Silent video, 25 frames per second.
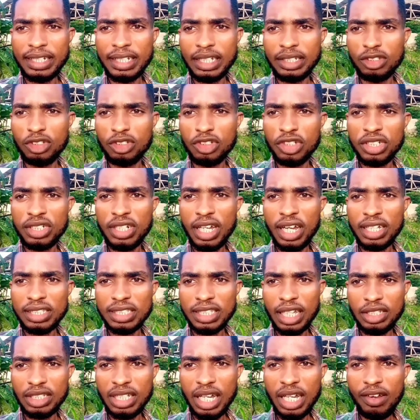Then during that
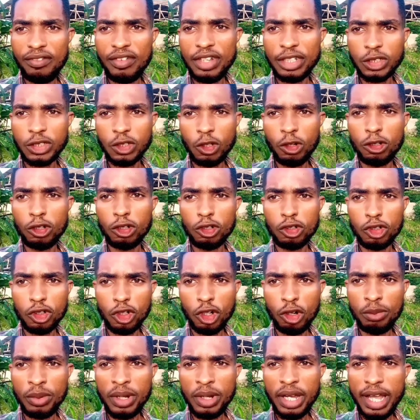time you harvest all your
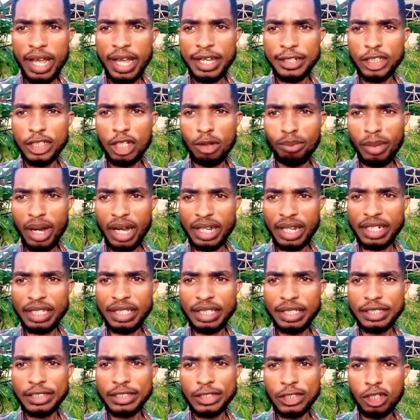crop and your money
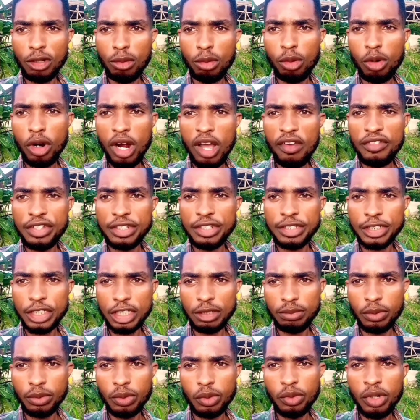is double or even
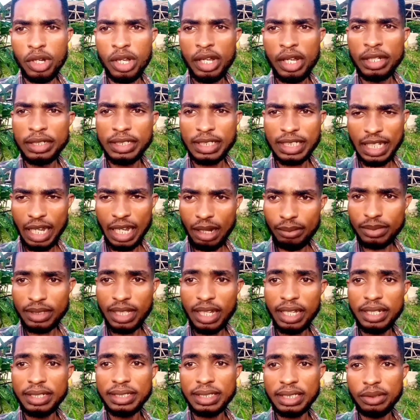triple
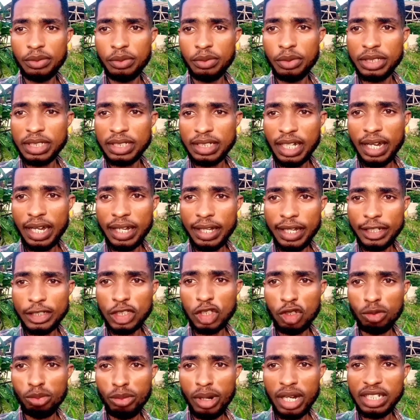sometimes, which can get
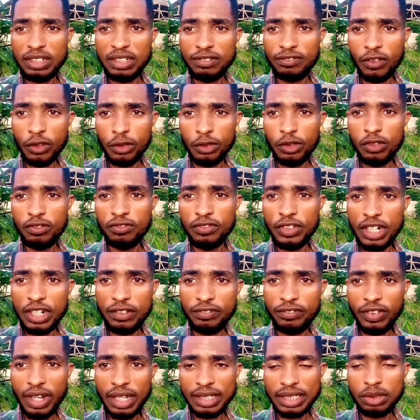your money for you very
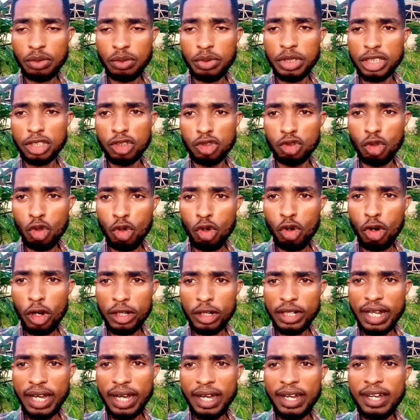fast, which no
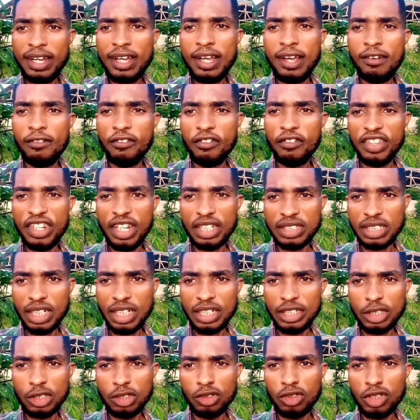other financial
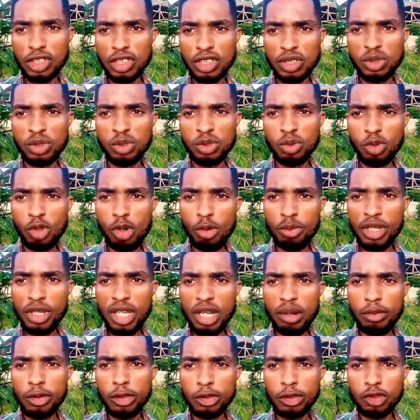institution will be
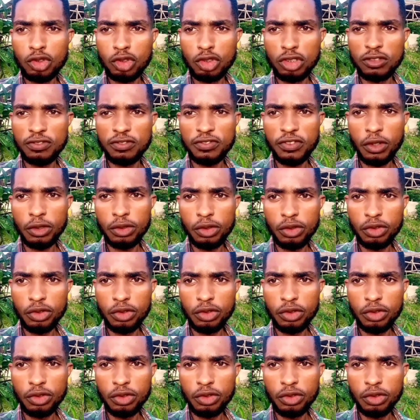able to do for